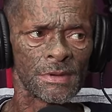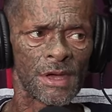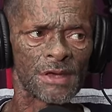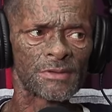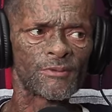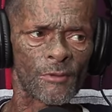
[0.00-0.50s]

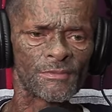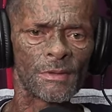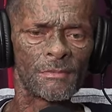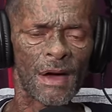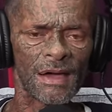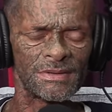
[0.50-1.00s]
As from
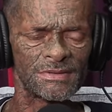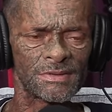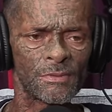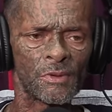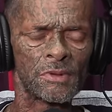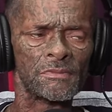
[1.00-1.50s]
the
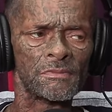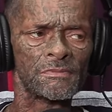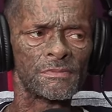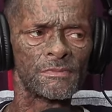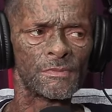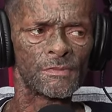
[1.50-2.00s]
mines, when
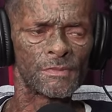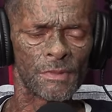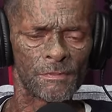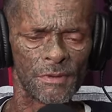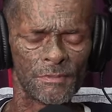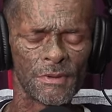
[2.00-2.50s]
the
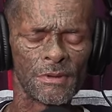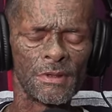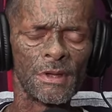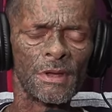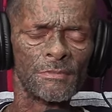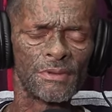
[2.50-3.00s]
people
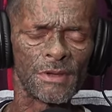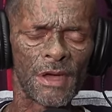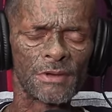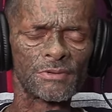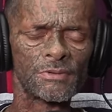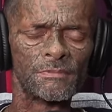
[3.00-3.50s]

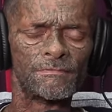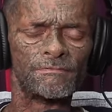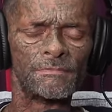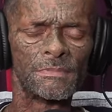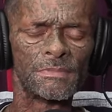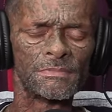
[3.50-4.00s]
began to
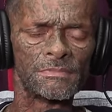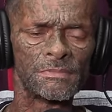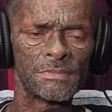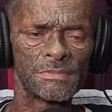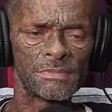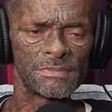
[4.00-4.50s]

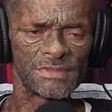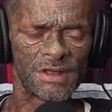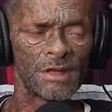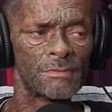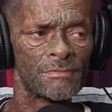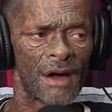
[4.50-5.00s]

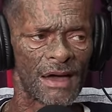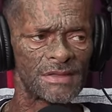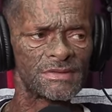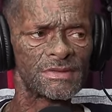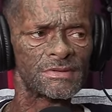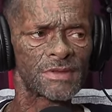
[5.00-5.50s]
dig
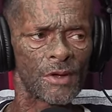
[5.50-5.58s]
mines in